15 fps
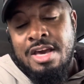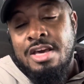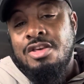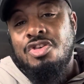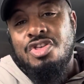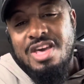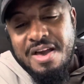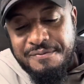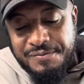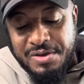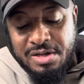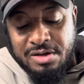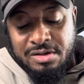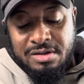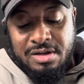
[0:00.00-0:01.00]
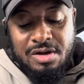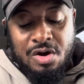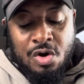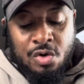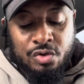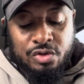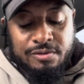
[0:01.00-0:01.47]
Sheffield
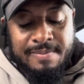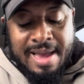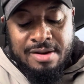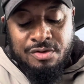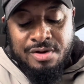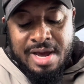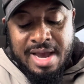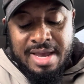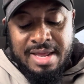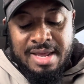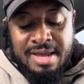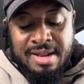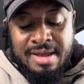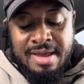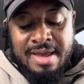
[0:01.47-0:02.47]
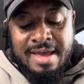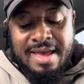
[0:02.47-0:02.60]
host Man United.